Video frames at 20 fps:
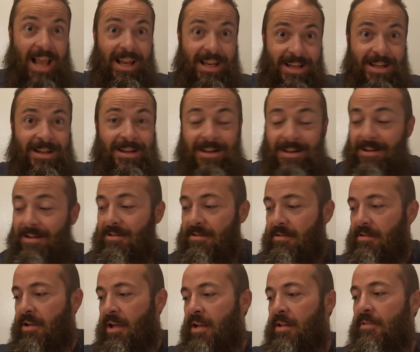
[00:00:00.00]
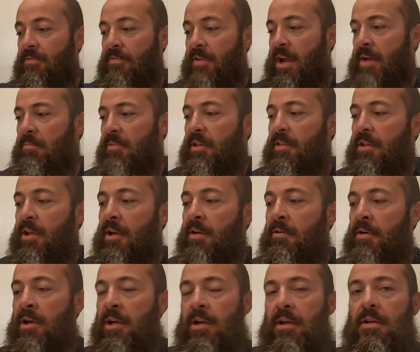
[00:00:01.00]
Yeah, like the family thing,
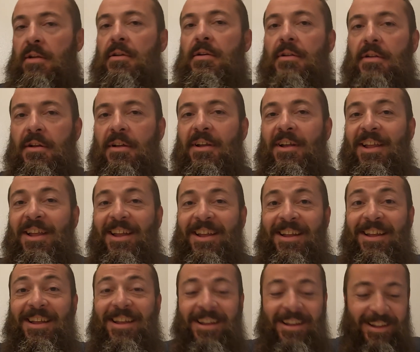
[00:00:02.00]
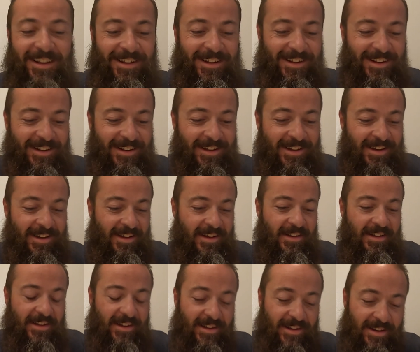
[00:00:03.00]
right?
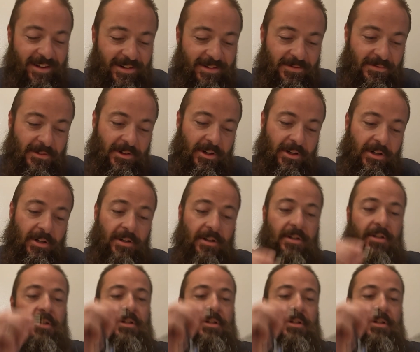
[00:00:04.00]
Yeah, it's fun.